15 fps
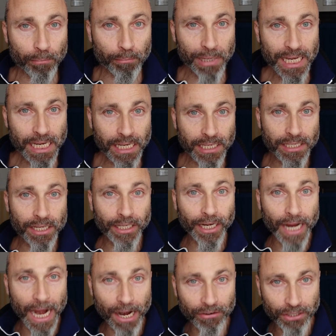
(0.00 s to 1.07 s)
being the
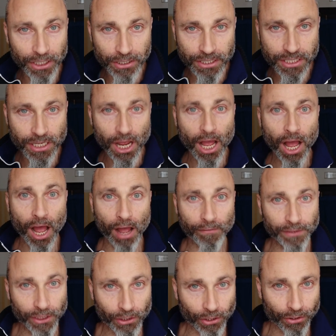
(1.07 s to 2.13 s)
carriers
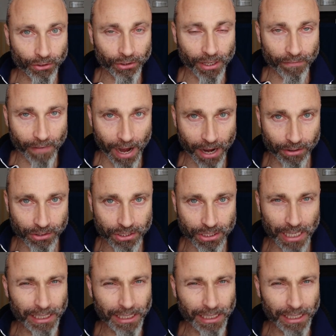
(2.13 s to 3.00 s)
of the coronavirus.